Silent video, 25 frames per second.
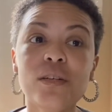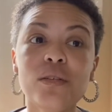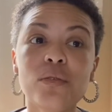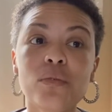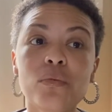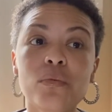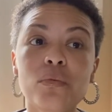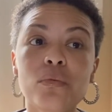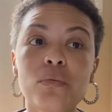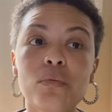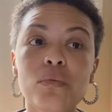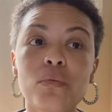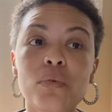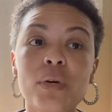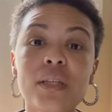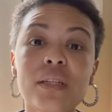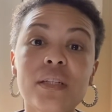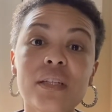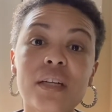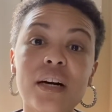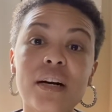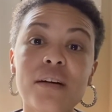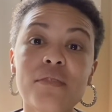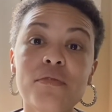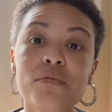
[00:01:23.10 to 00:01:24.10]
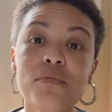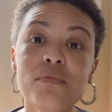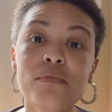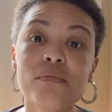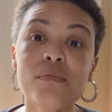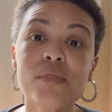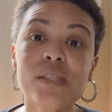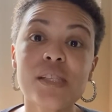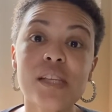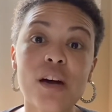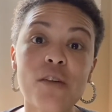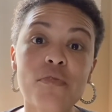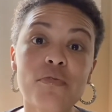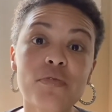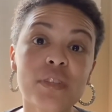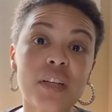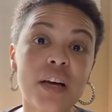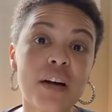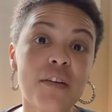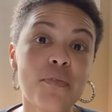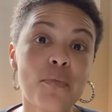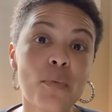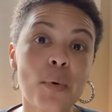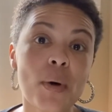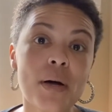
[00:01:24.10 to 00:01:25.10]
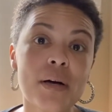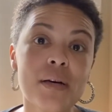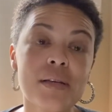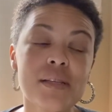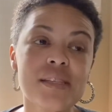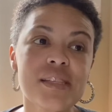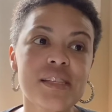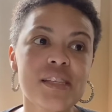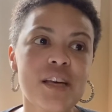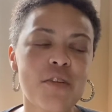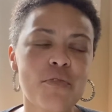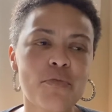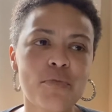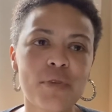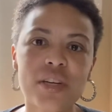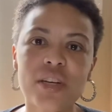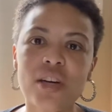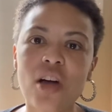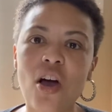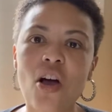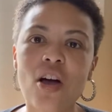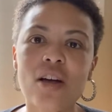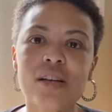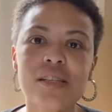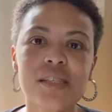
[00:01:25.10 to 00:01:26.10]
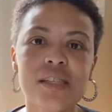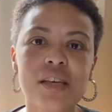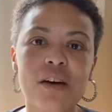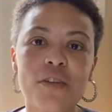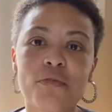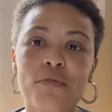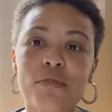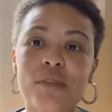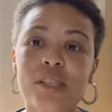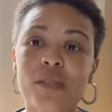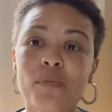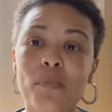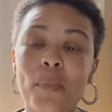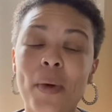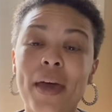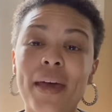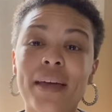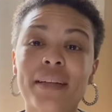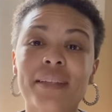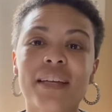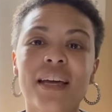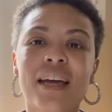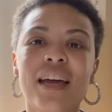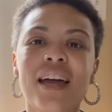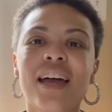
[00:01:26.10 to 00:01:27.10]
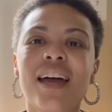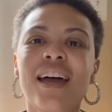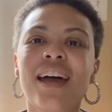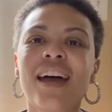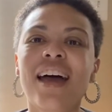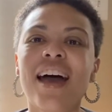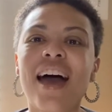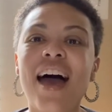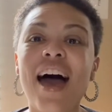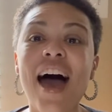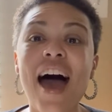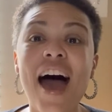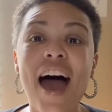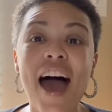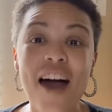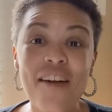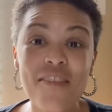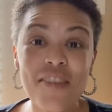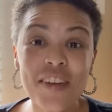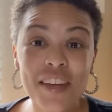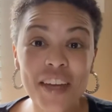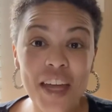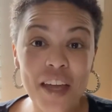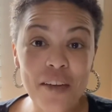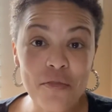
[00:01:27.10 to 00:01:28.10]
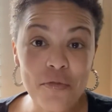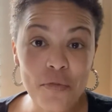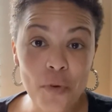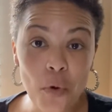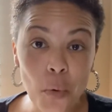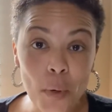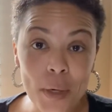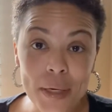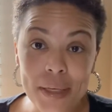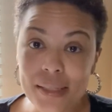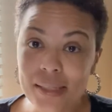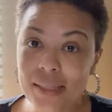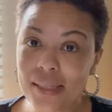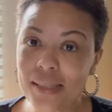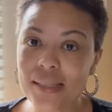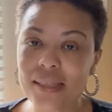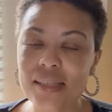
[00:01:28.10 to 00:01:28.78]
what self-love was, self-regard, self-respect, having a voice.